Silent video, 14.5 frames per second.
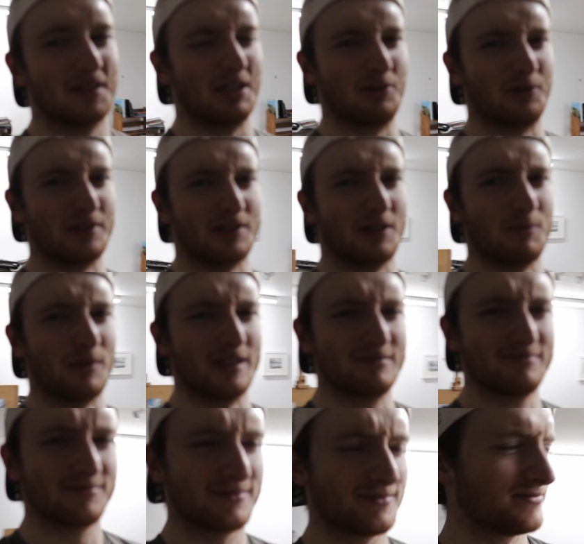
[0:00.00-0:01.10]
doing something
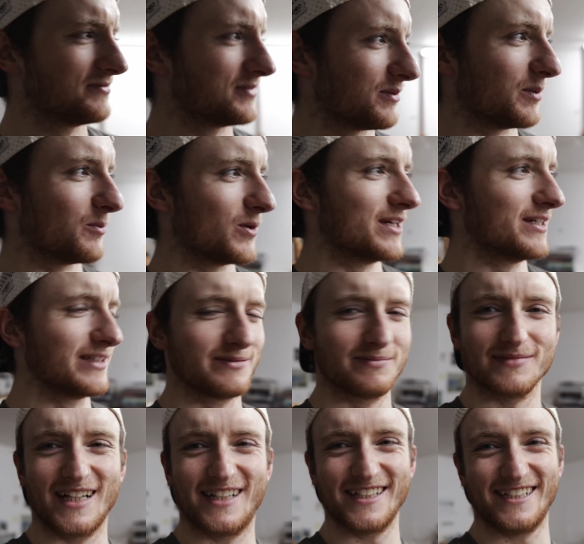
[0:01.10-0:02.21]
weird.
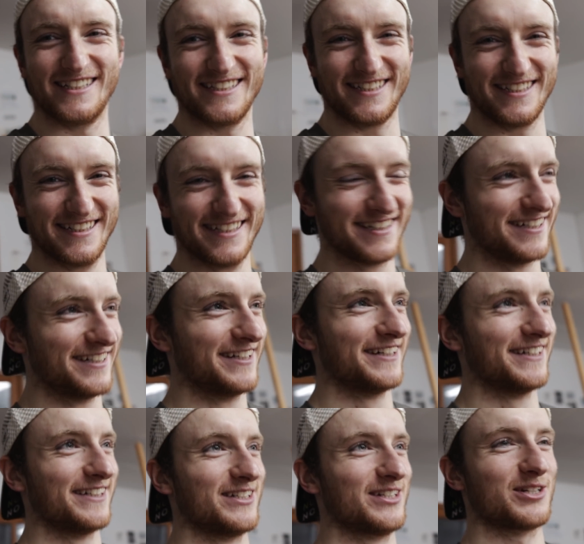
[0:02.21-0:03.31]

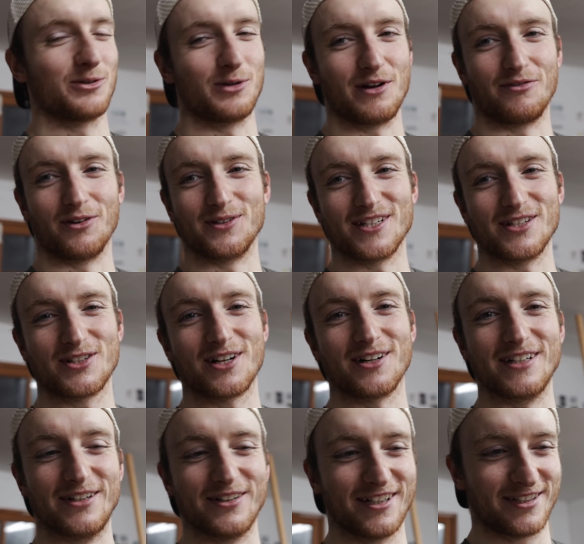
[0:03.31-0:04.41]
She's got her earphones in, she
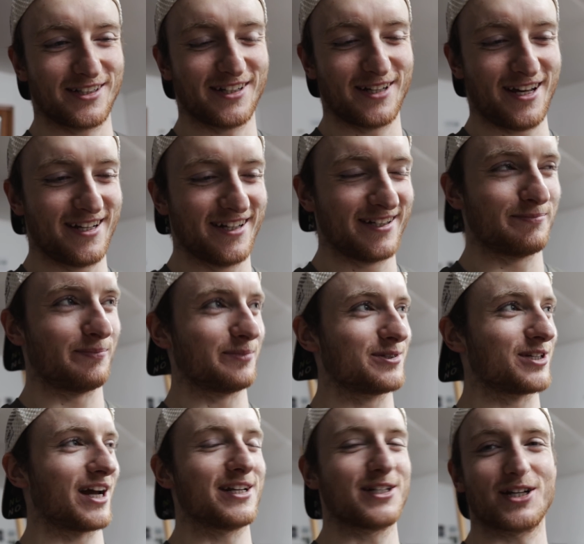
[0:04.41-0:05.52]
can't hear us
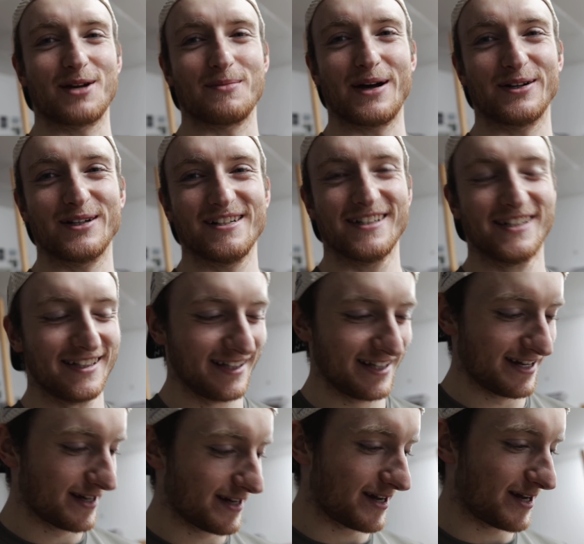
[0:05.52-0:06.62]
chatting shit about
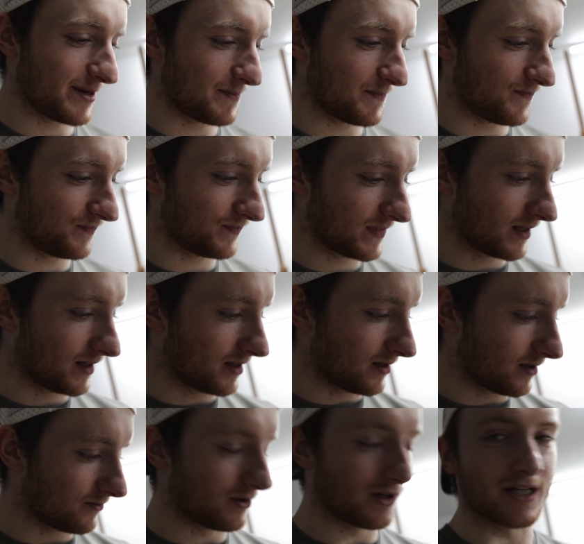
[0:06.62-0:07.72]
her.
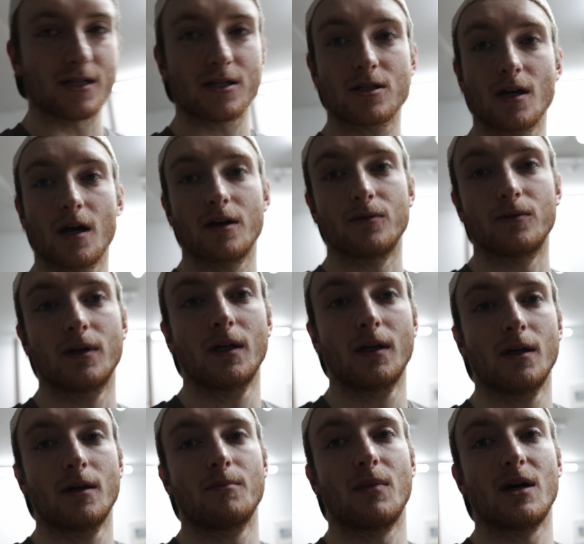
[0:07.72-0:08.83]
Right, so
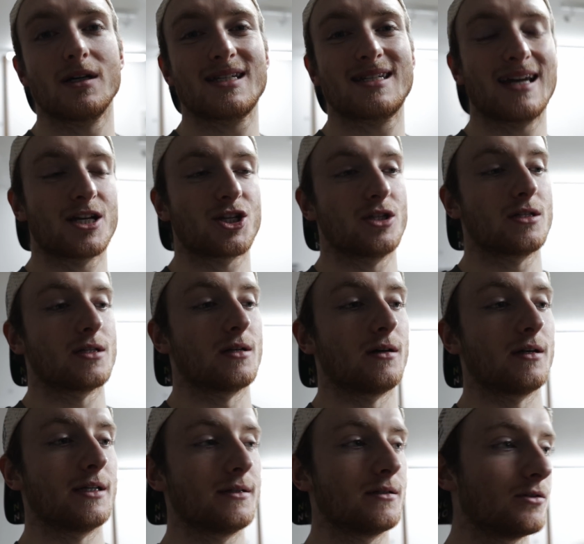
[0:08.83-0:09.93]
my session
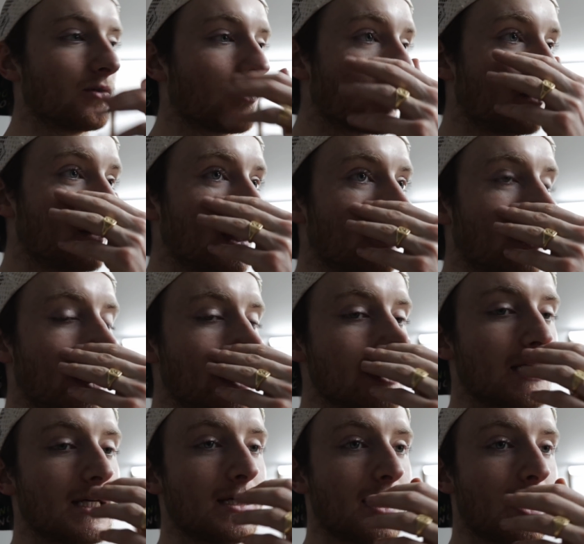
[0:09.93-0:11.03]
tonight, not going to be
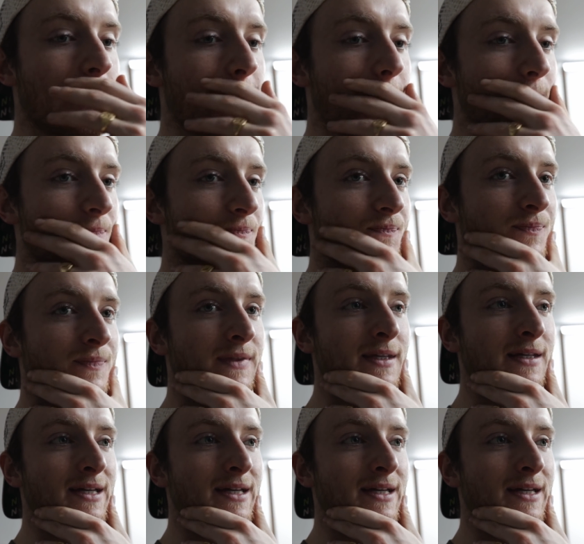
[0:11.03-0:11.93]
crazy. I am